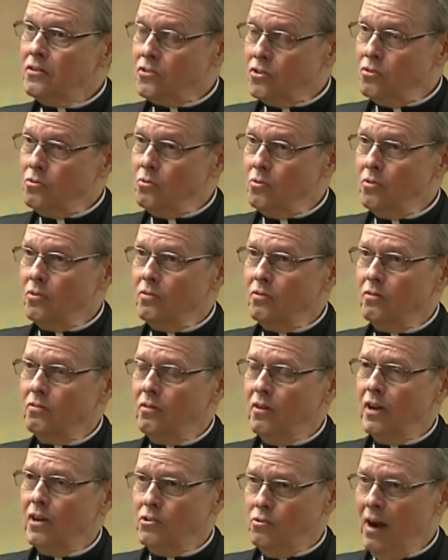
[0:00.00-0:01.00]
to
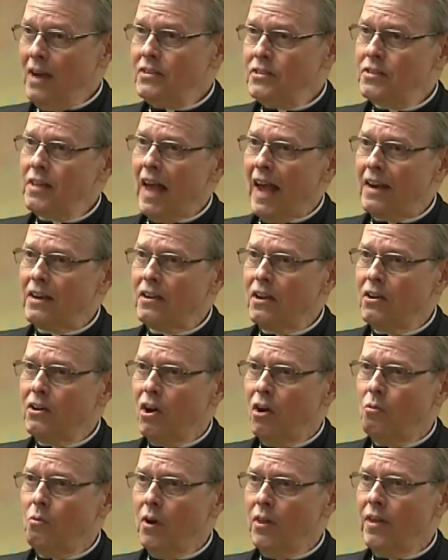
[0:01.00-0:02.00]
address that. You
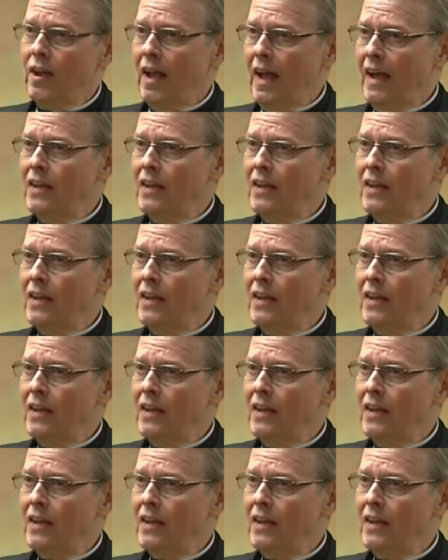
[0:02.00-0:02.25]
know, where there